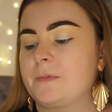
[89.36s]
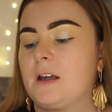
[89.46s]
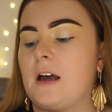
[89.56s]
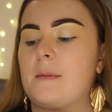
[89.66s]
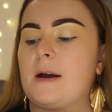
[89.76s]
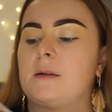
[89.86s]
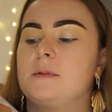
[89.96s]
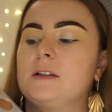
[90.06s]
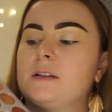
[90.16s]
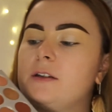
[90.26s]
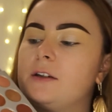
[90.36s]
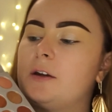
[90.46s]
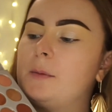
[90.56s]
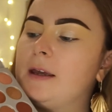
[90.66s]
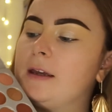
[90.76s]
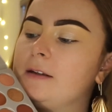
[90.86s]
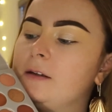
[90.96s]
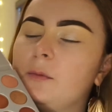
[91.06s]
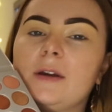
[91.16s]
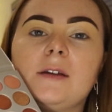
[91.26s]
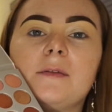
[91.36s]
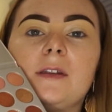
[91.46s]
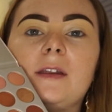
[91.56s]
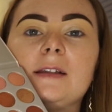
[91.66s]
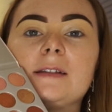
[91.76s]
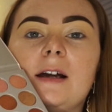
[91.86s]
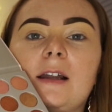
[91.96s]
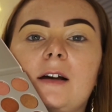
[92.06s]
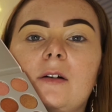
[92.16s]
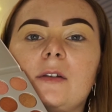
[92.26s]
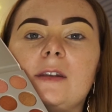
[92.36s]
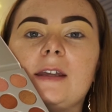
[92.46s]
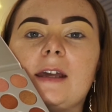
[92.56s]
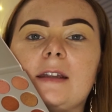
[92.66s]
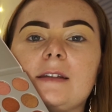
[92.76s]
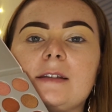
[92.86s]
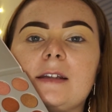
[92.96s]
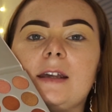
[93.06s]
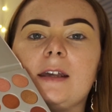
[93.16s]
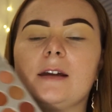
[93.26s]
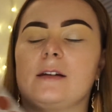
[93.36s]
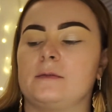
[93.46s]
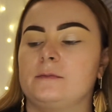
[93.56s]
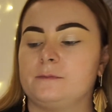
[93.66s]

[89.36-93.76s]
And I'm just going to go in with this colour on the end here.